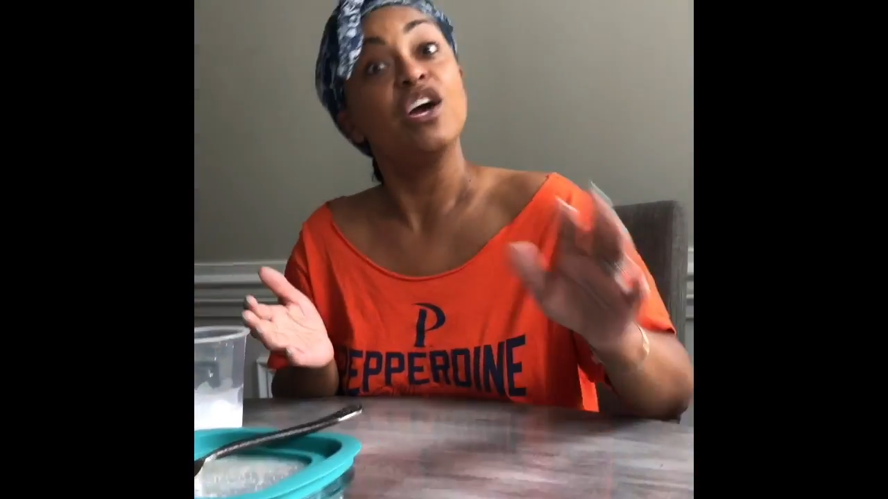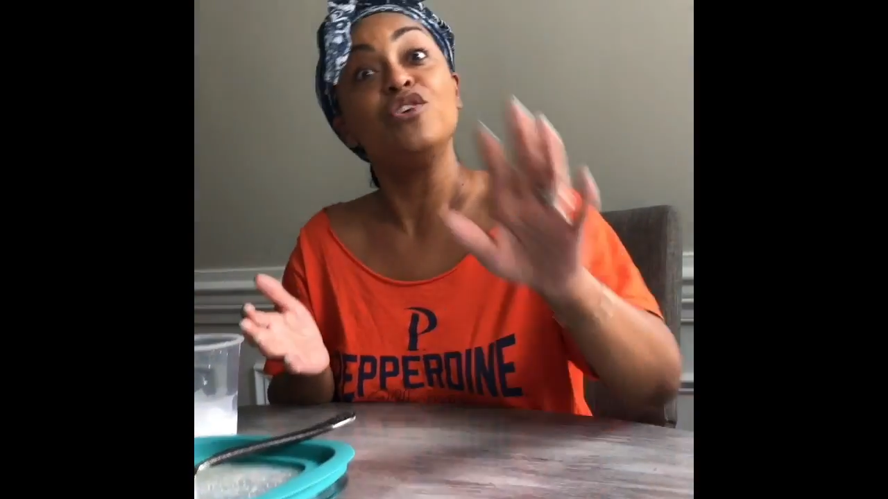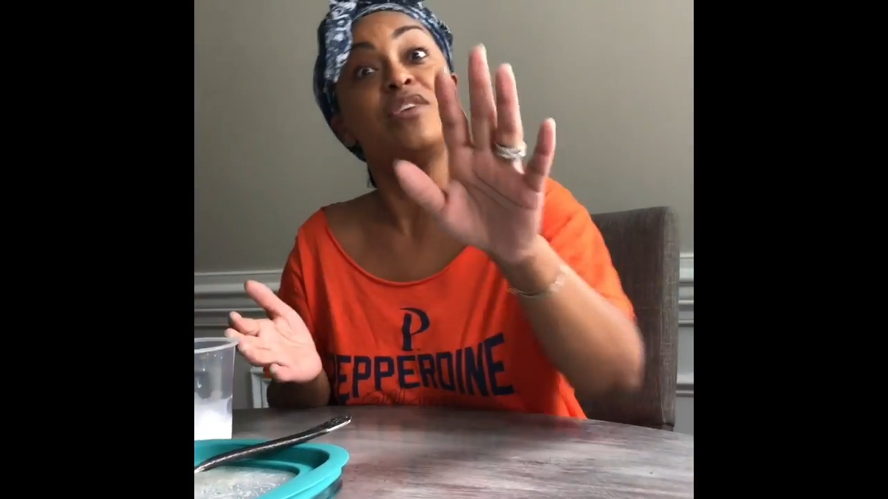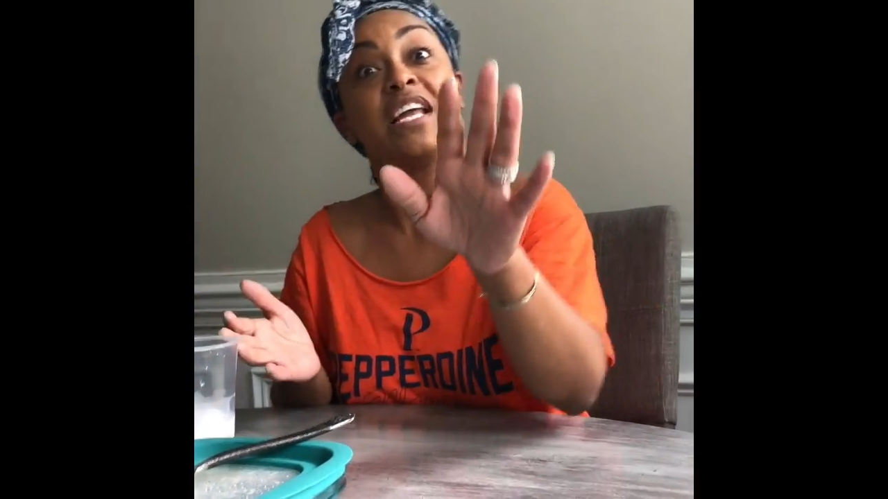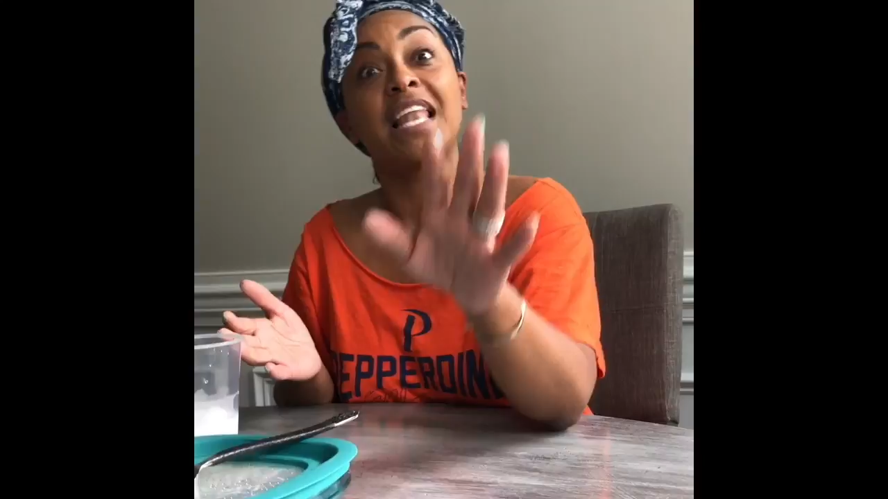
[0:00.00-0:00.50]

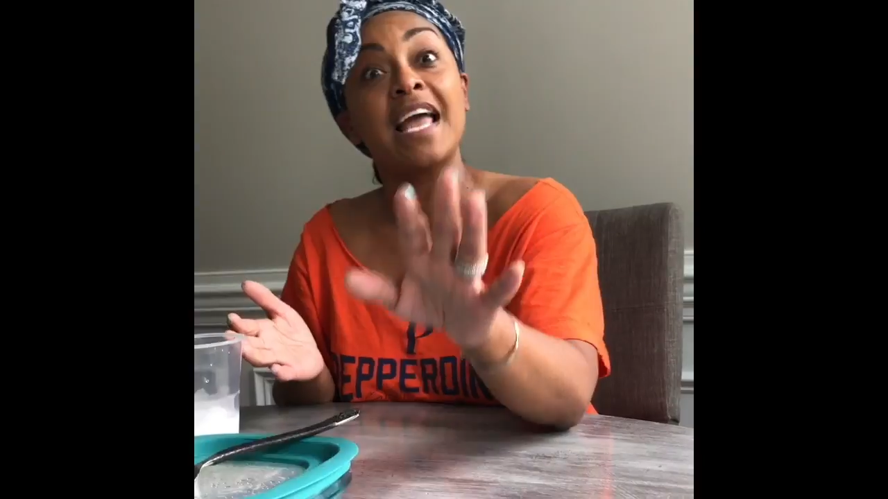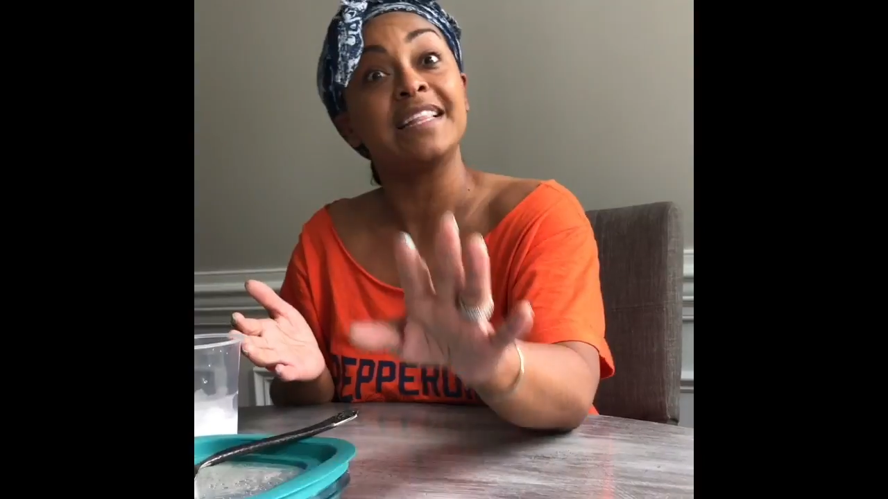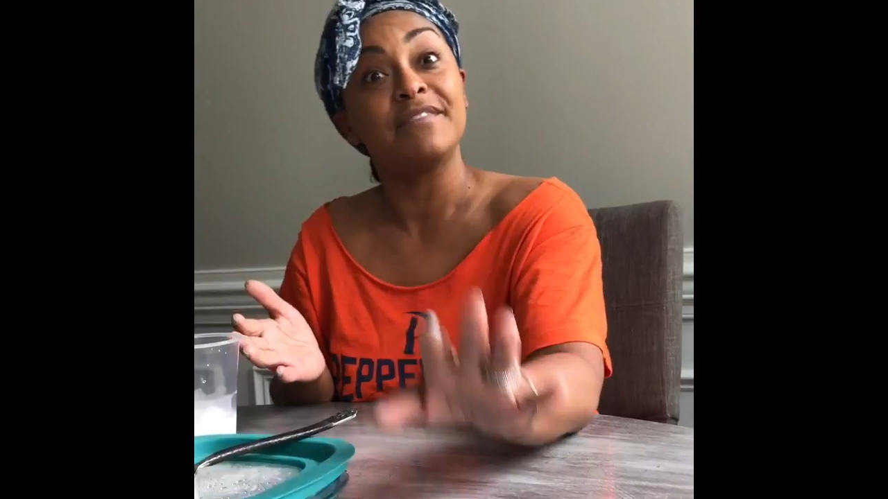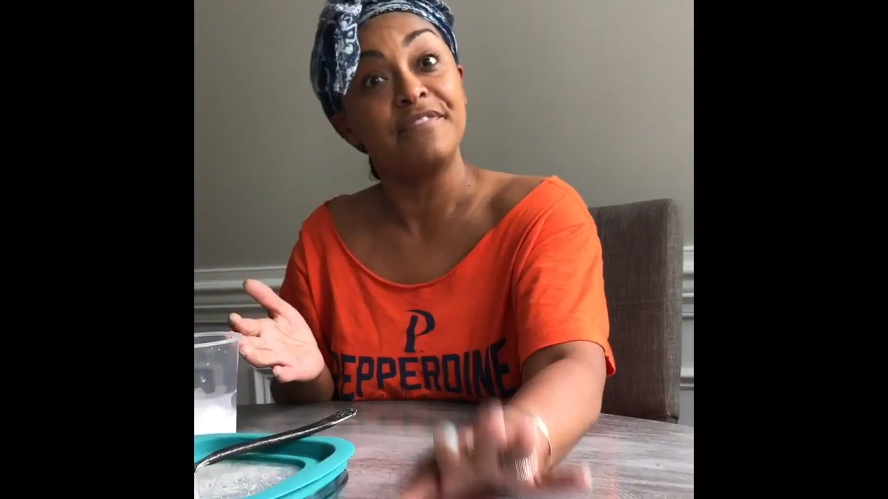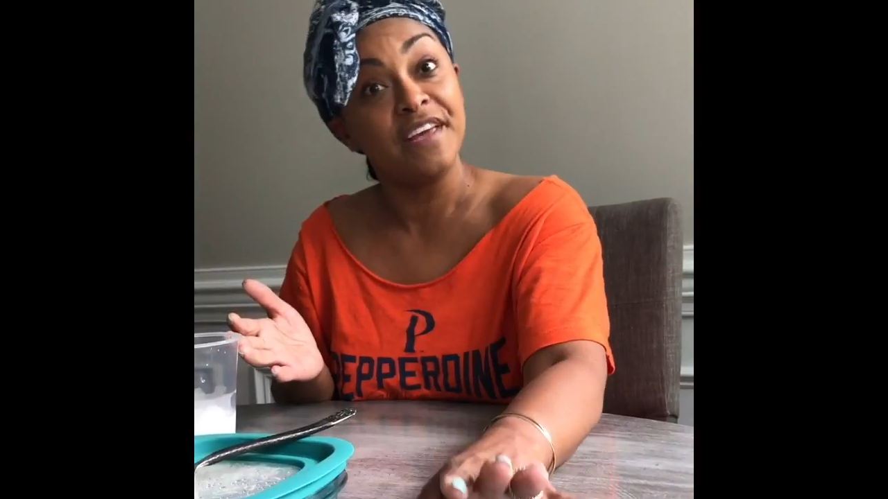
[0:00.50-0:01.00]
you didn't like
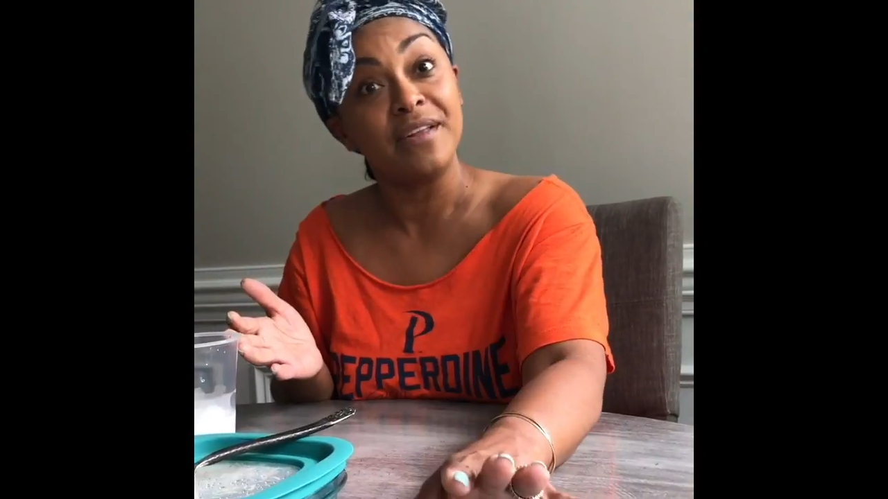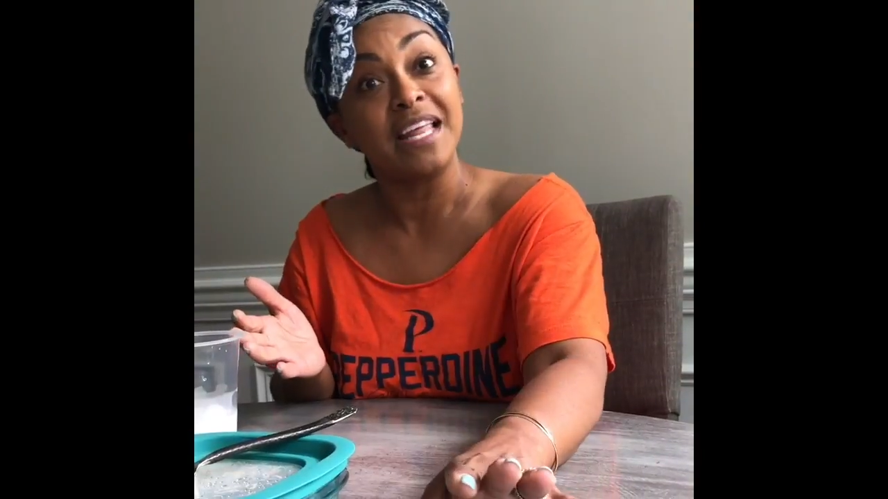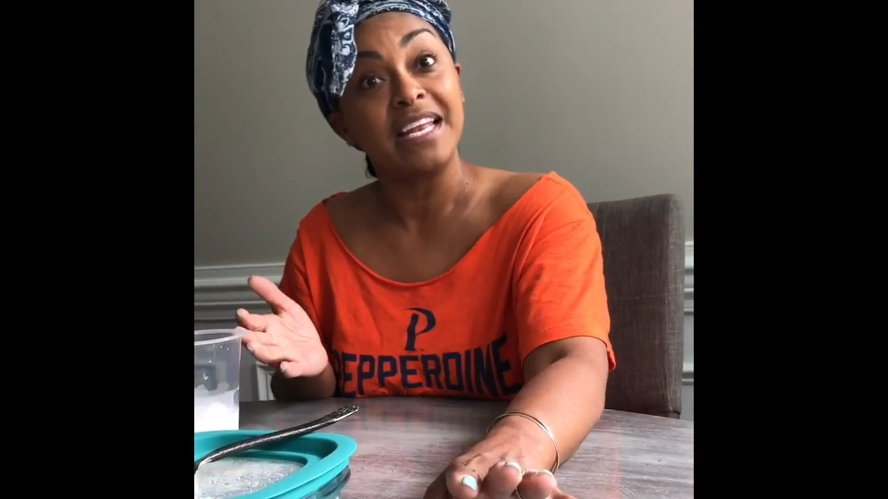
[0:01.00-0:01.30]
the feeling.